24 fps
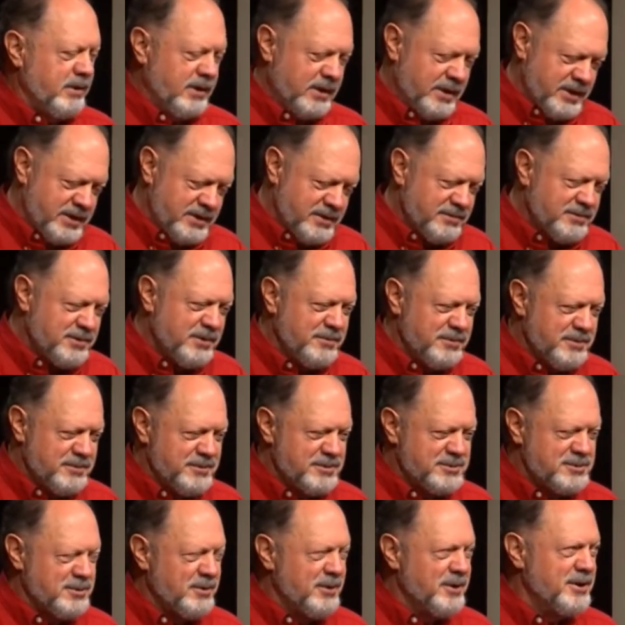I know you
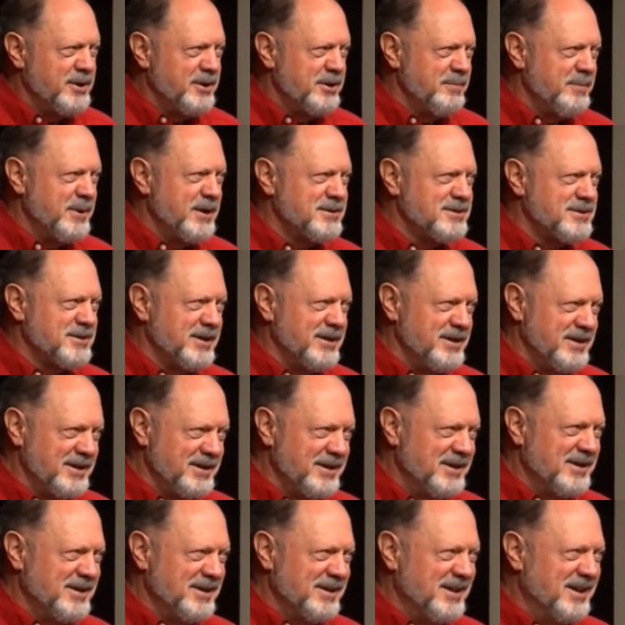enjoyed it immensely,
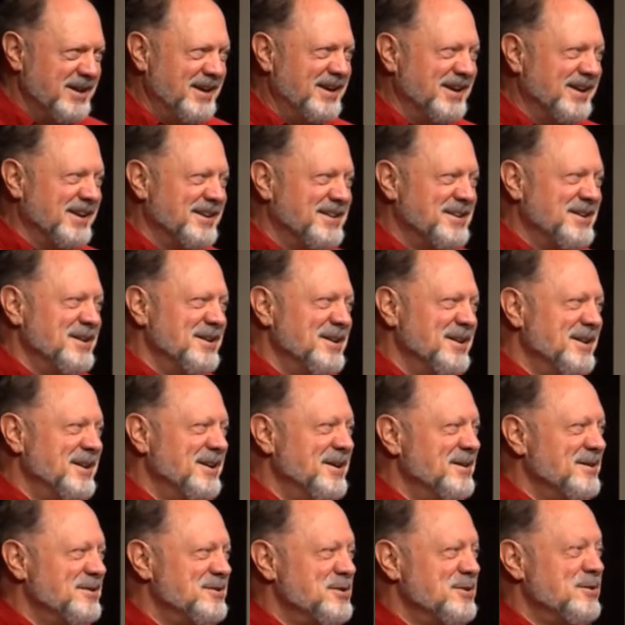to
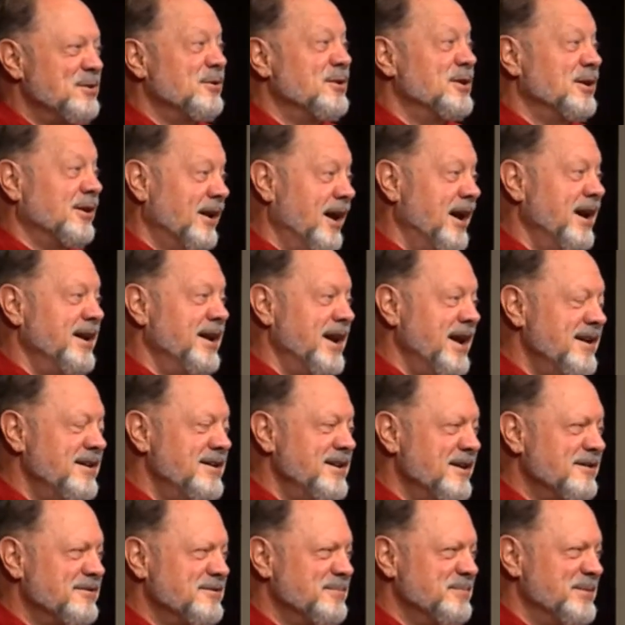your delight and
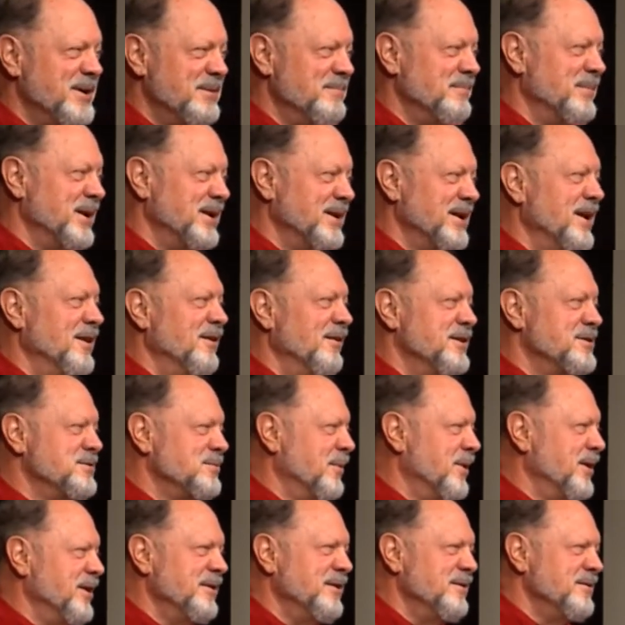detriment. But you know it's
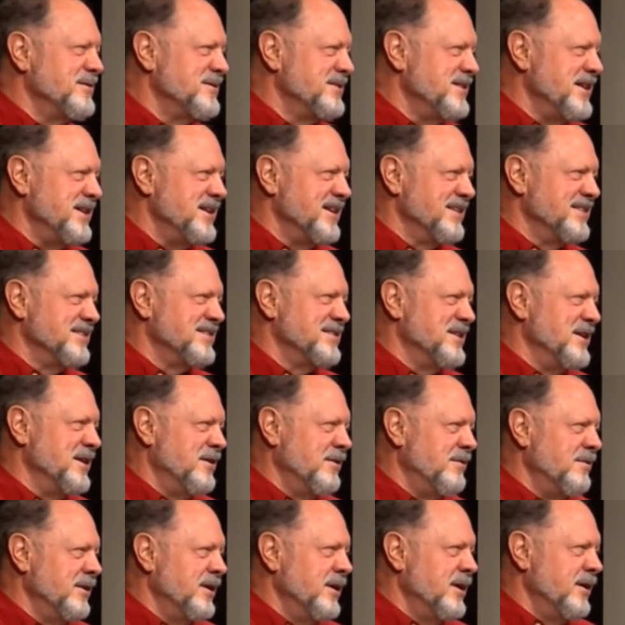one of those things. You
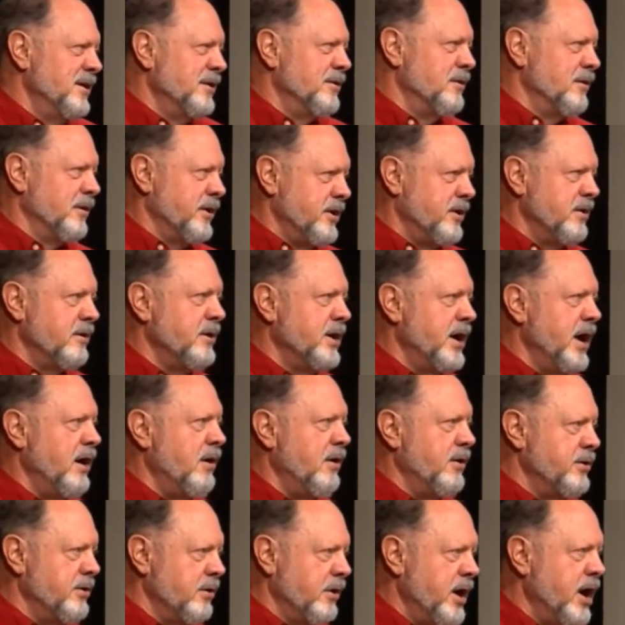know you're here now
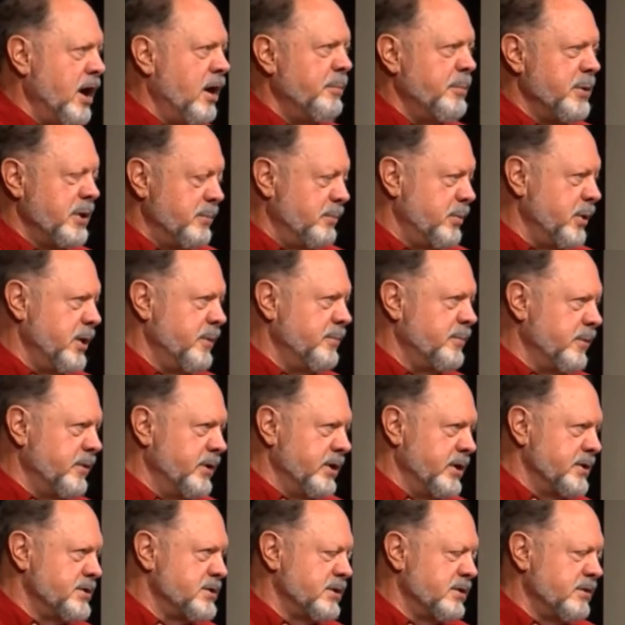and you're helping people, and
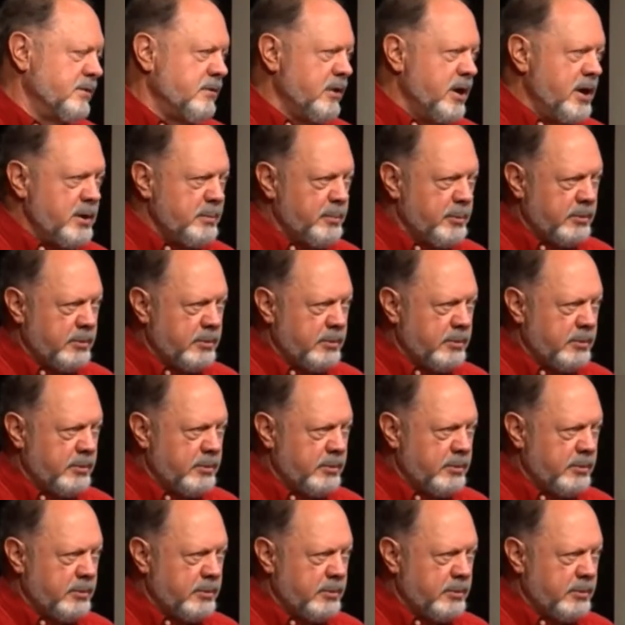it's incredible.